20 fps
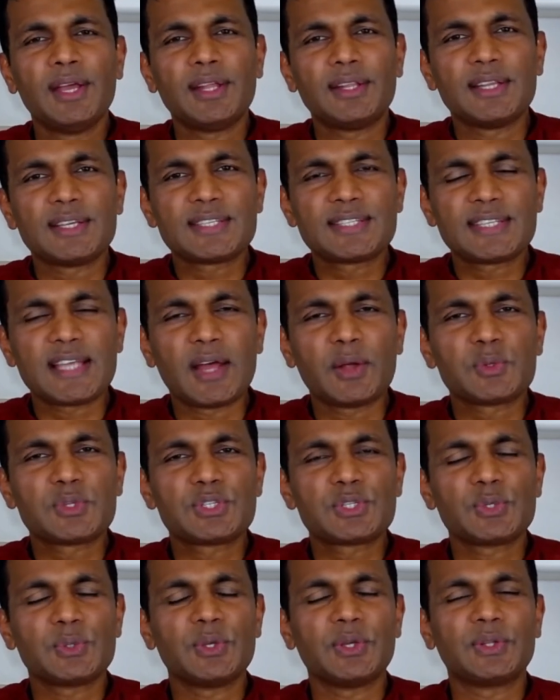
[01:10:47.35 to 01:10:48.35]
the sound
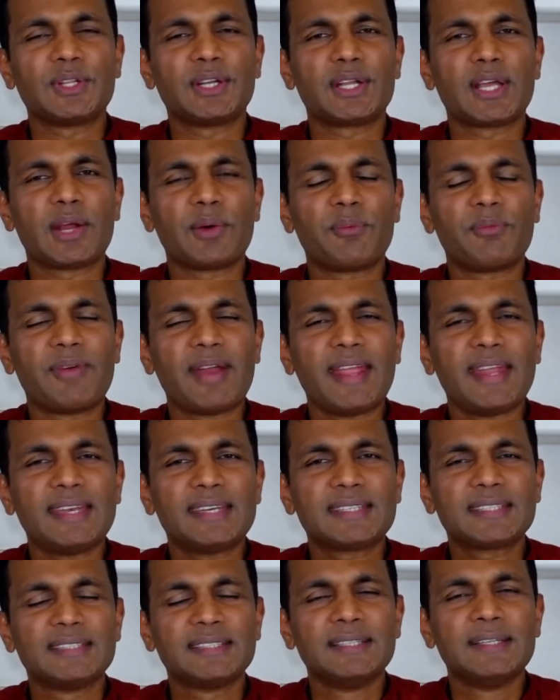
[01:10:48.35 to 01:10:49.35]
studio that I
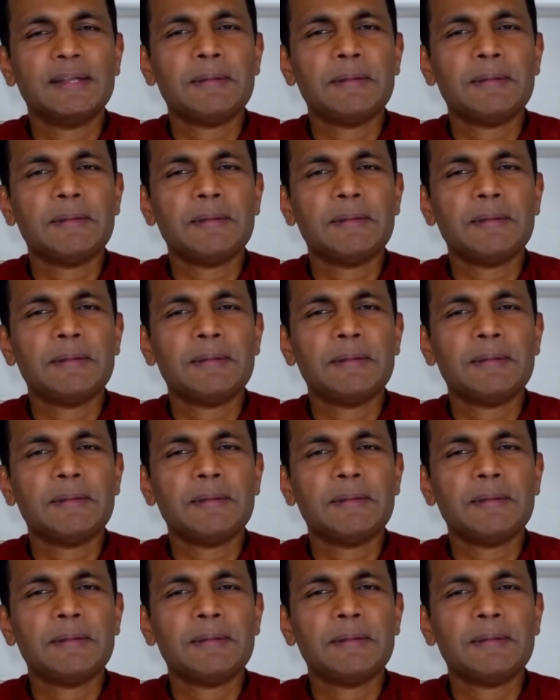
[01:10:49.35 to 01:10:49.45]
rent,